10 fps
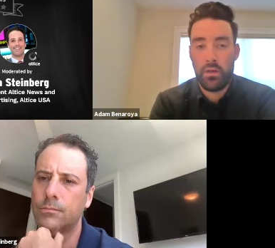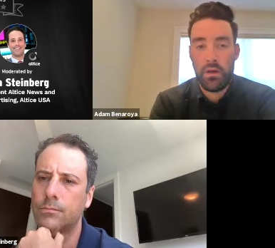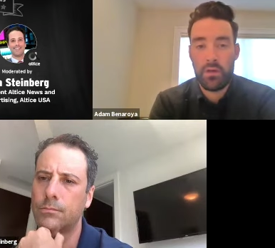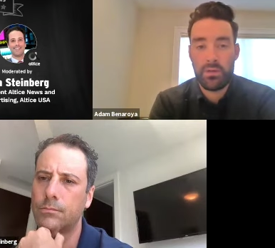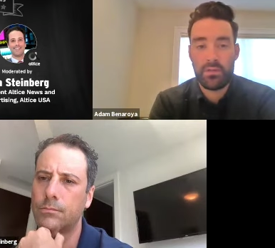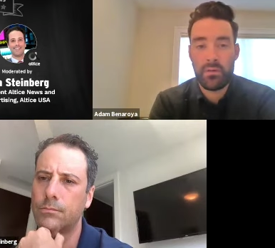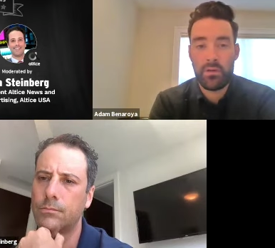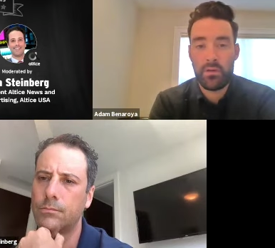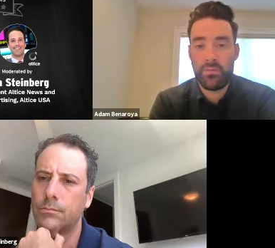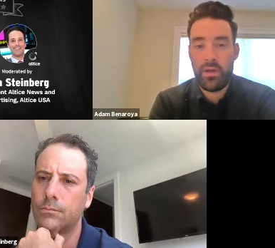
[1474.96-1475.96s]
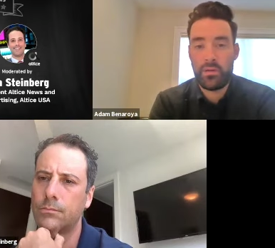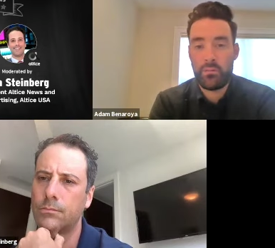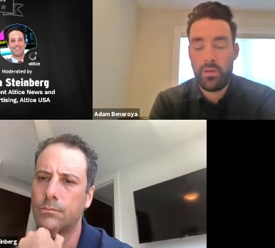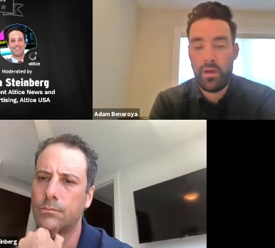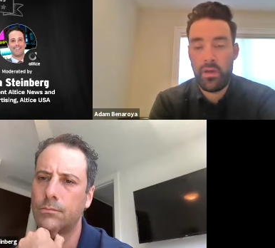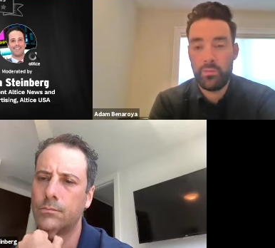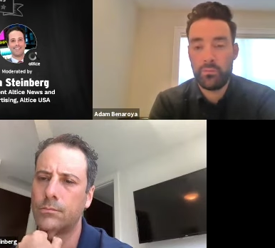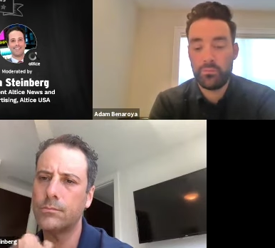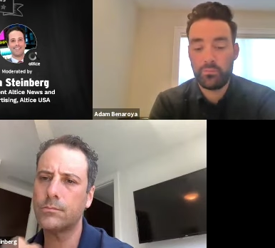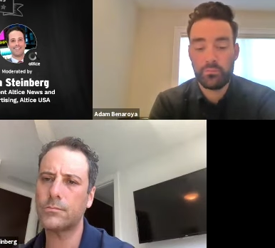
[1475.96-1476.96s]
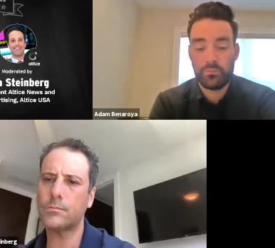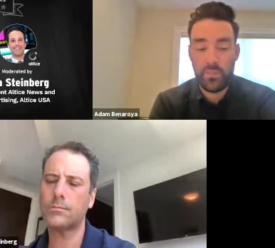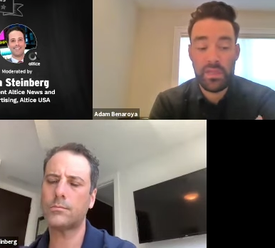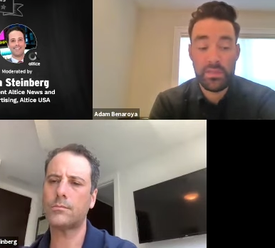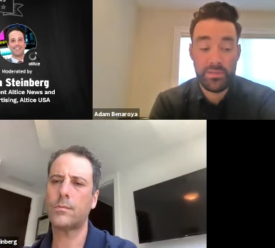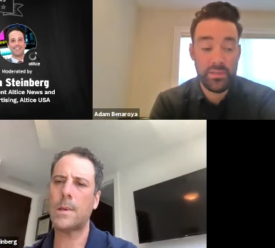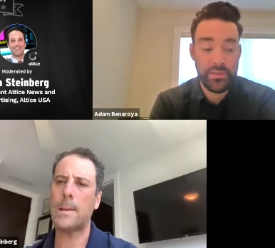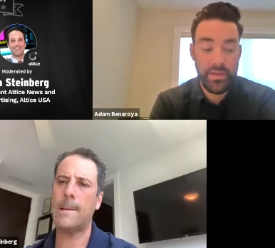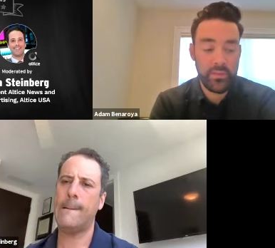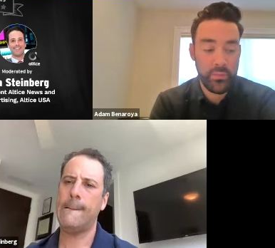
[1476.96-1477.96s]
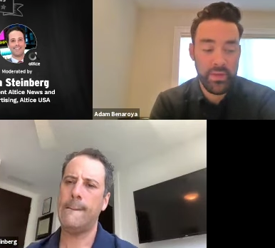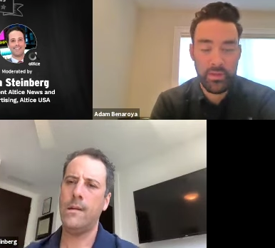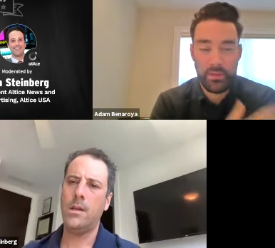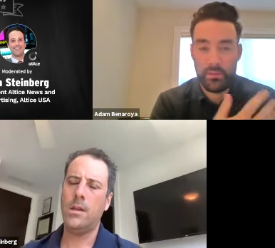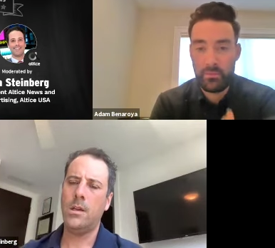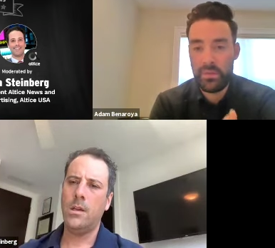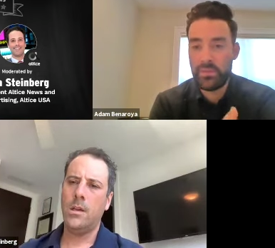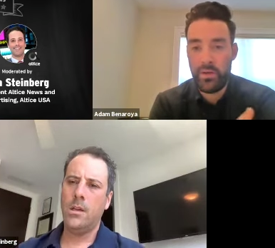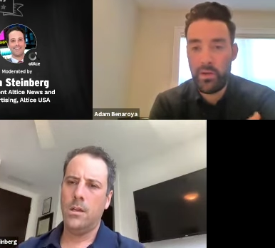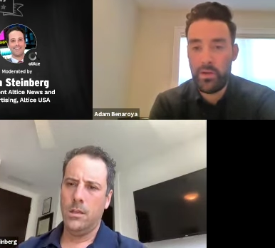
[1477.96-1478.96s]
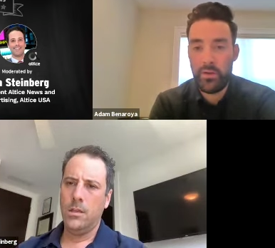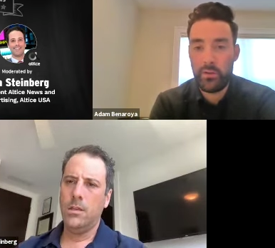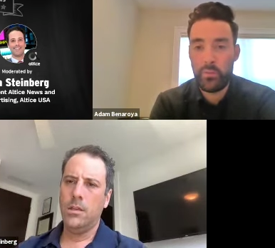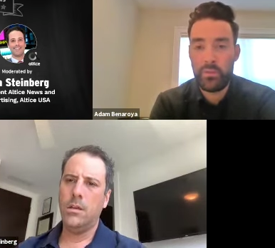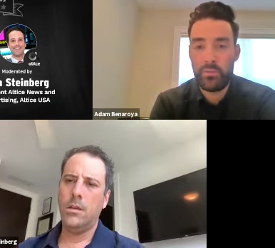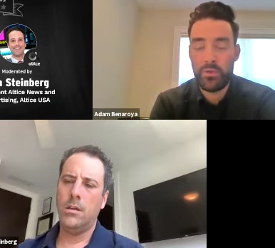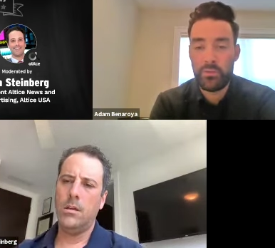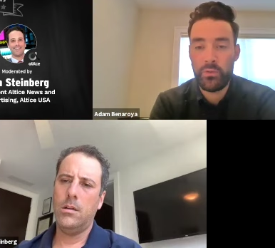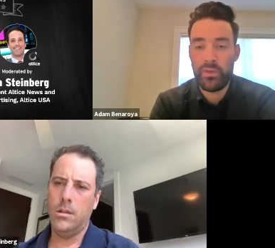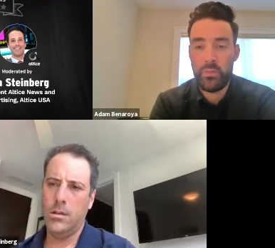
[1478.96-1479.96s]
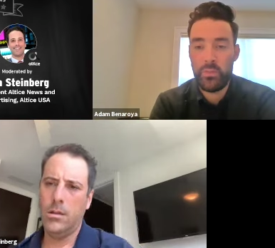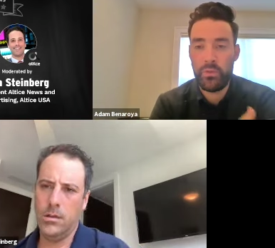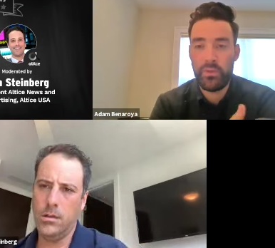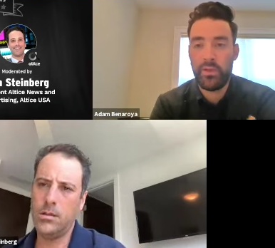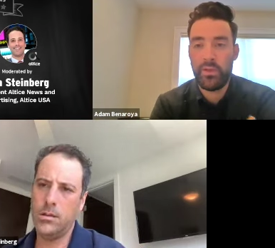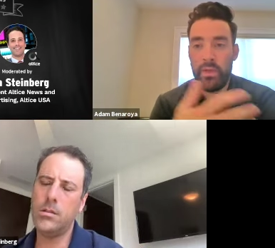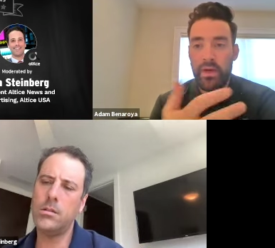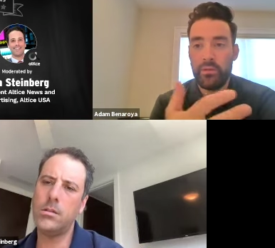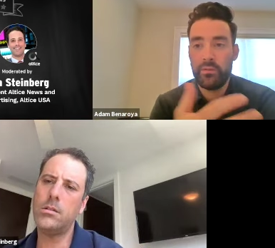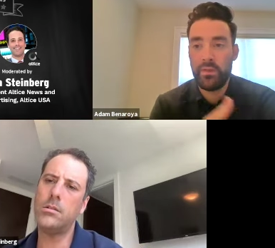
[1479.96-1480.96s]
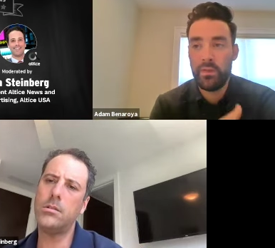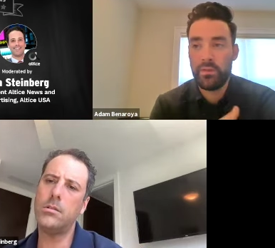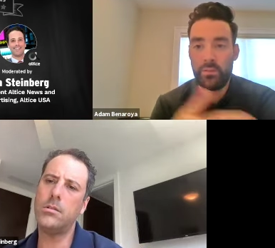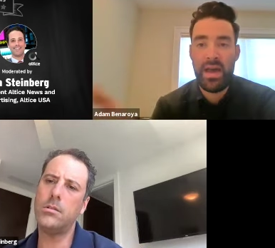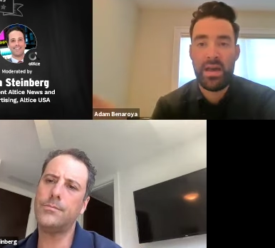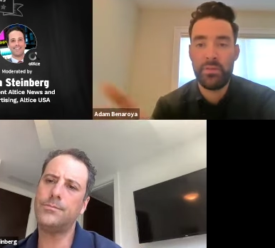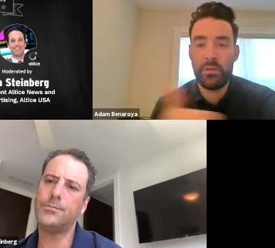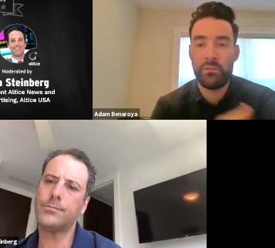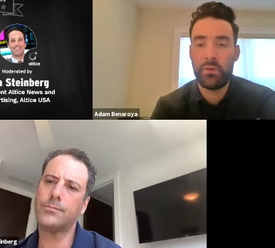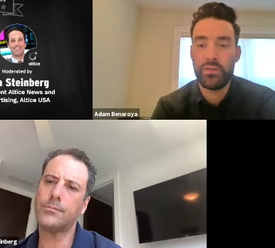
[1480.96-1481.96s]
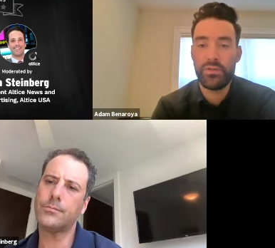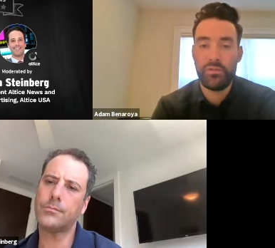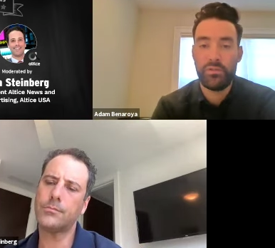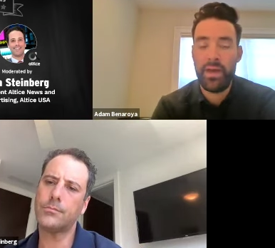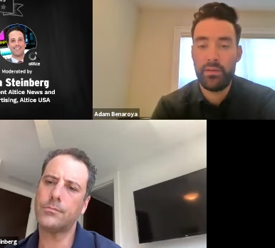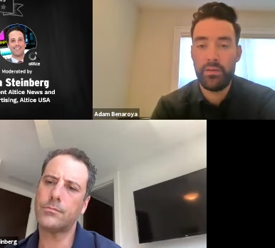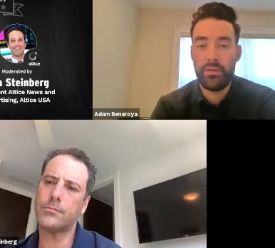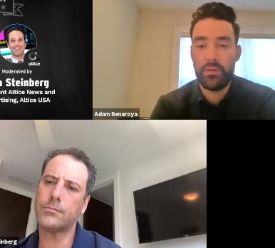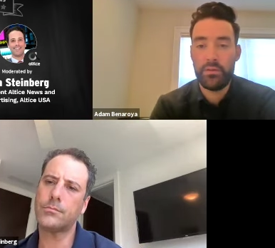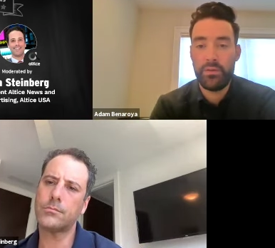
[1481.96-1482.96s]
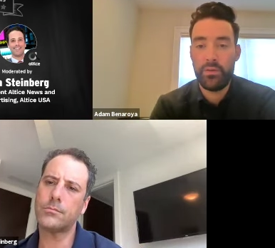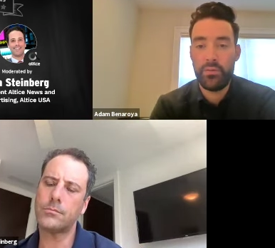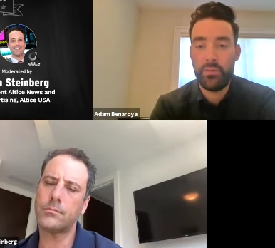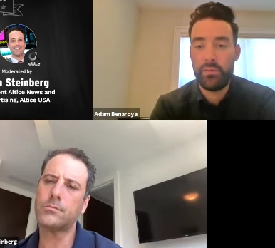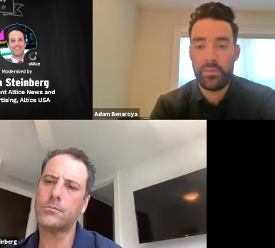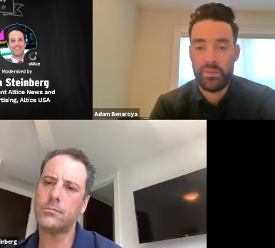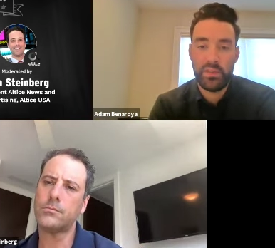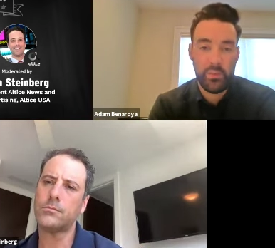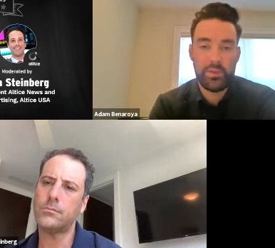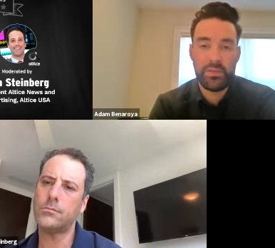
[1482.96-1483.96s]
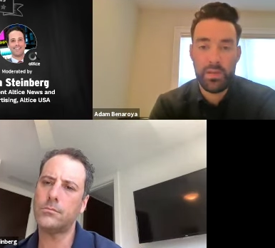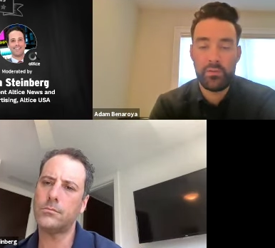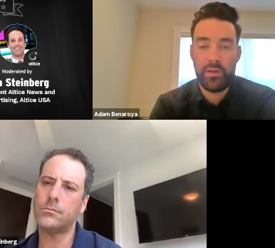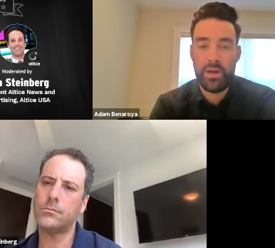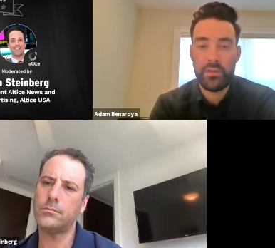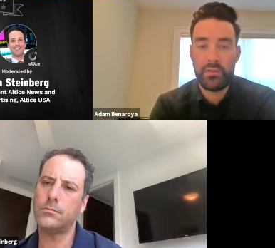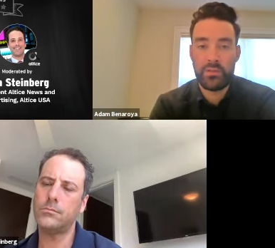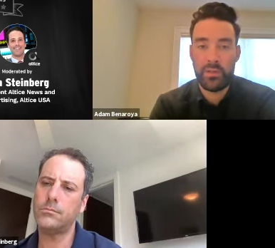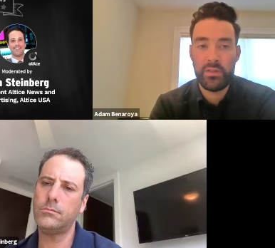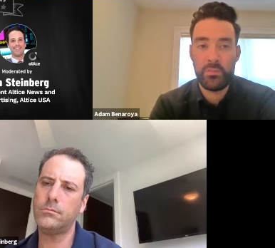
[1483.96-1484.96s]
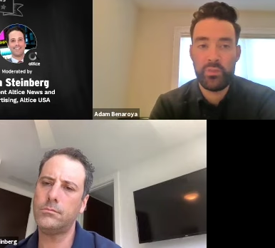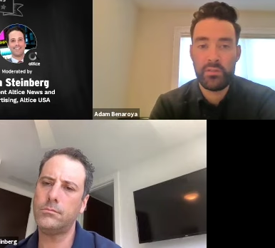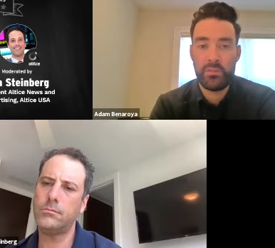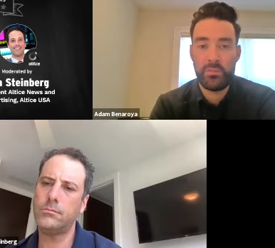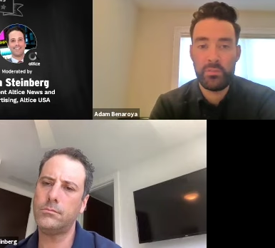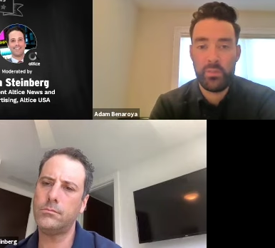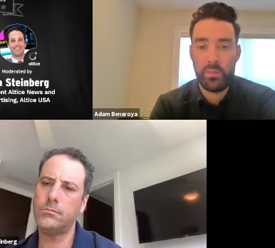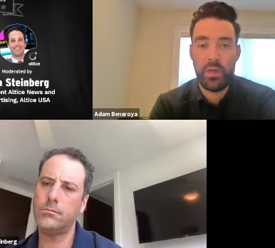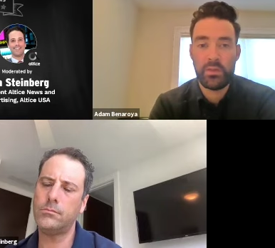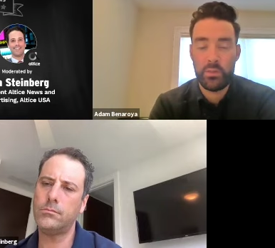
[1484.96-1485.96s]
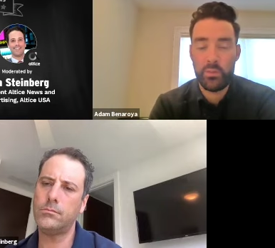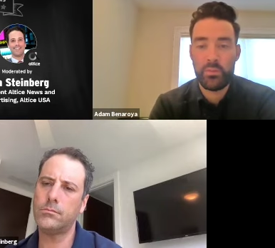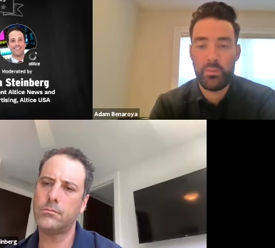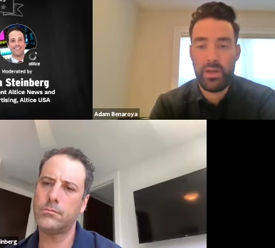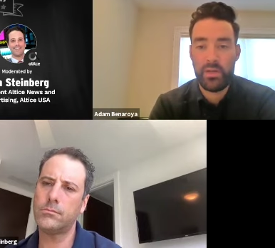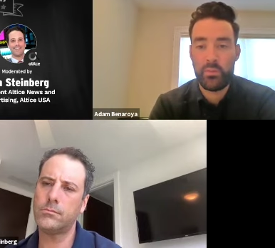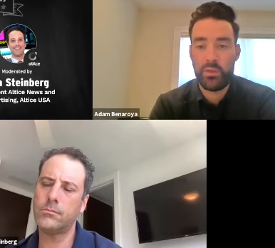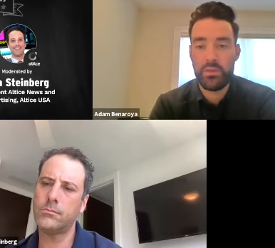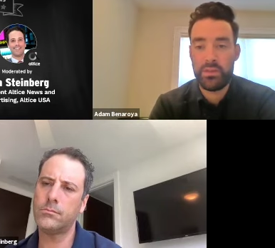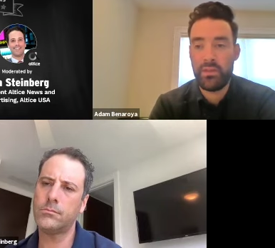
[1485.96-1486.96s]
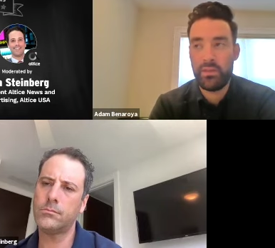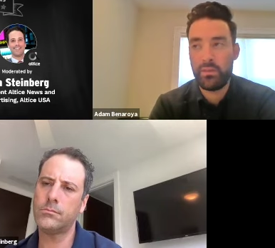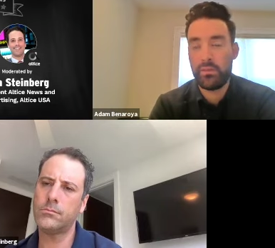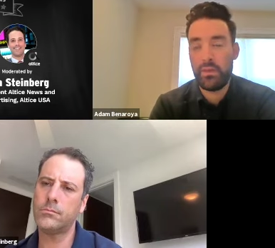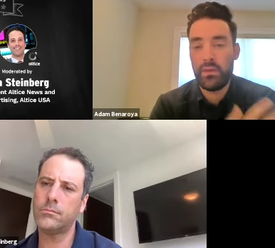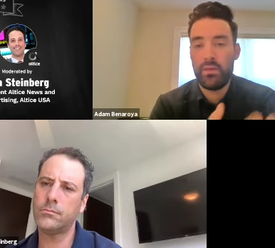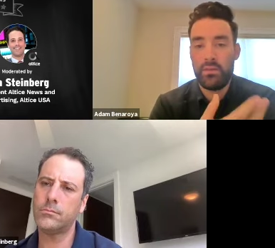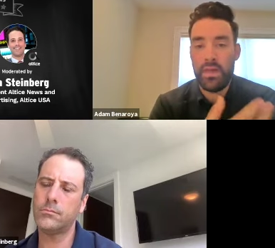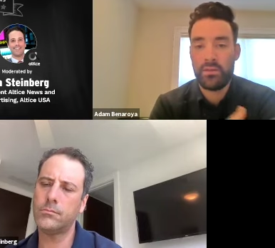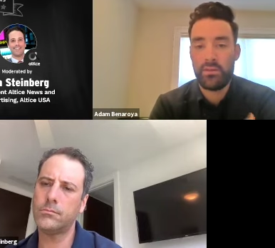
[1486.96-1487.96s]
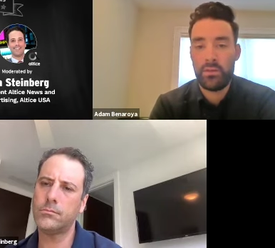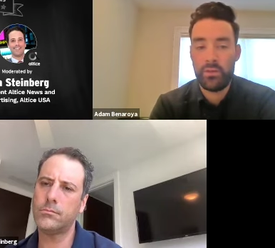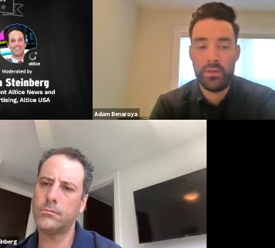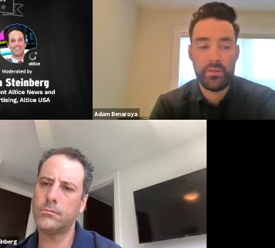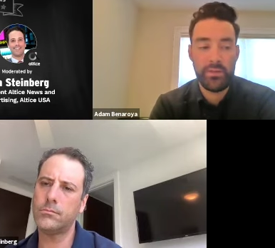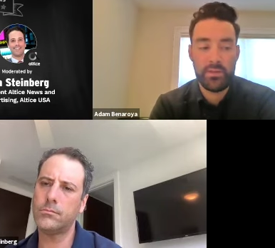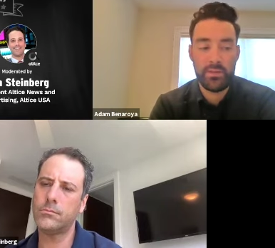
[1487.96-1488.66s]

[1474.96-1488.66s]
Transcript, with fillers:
Speaker 1: our discover event um, is is next week this year it'll be virtual again but we're thinking about you know some half year versions of that you know six months down the line to start to bring customers back in person i think that certainly is, is